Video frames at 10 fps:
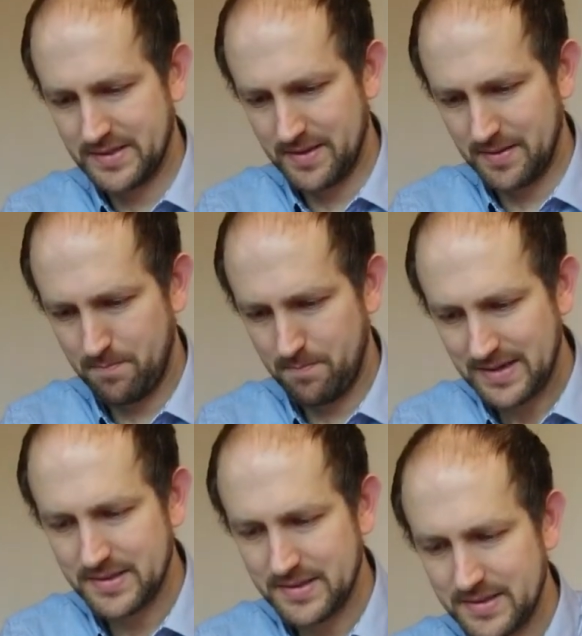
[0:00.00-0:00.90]
is the
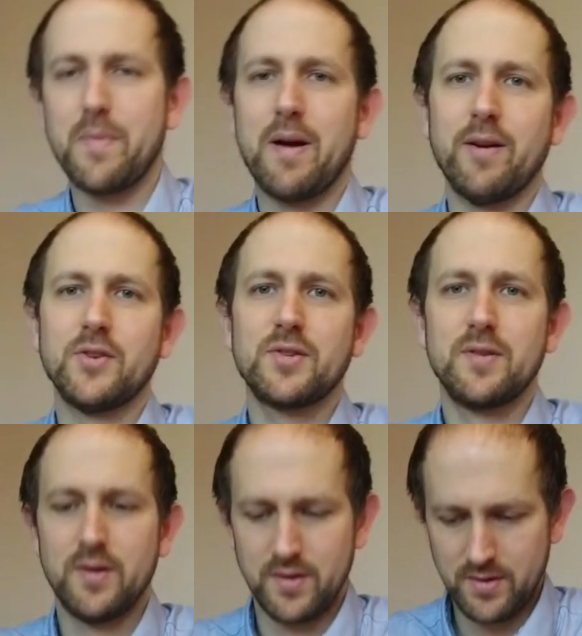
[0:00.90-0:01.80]
pattern of marriage.
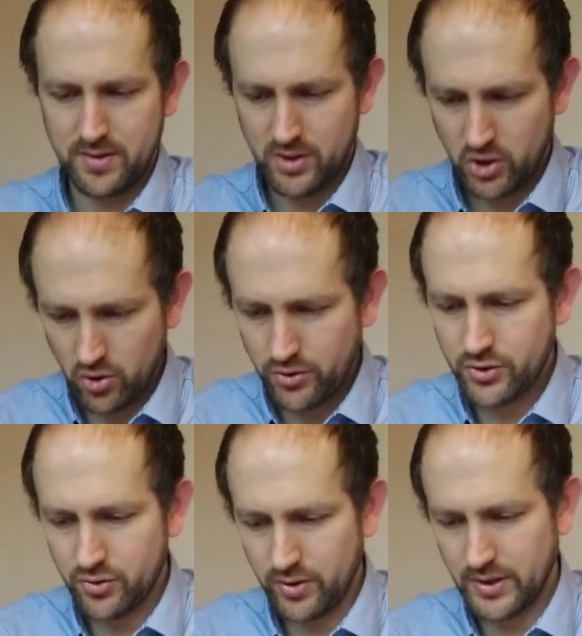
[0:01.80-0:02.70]
God
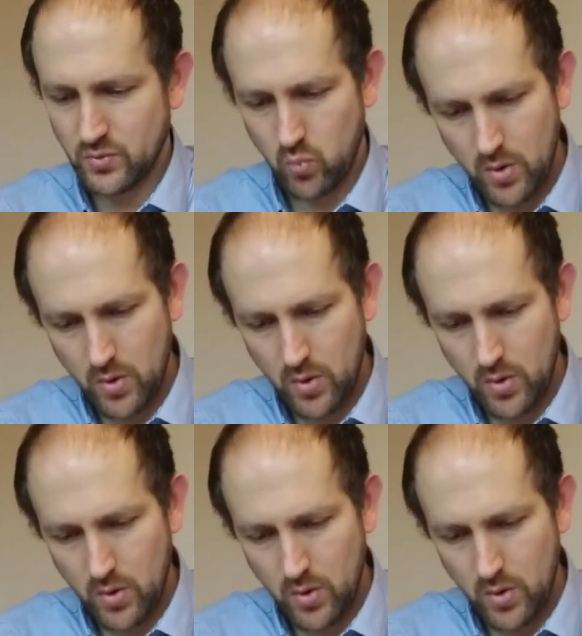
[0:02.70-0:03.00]
joins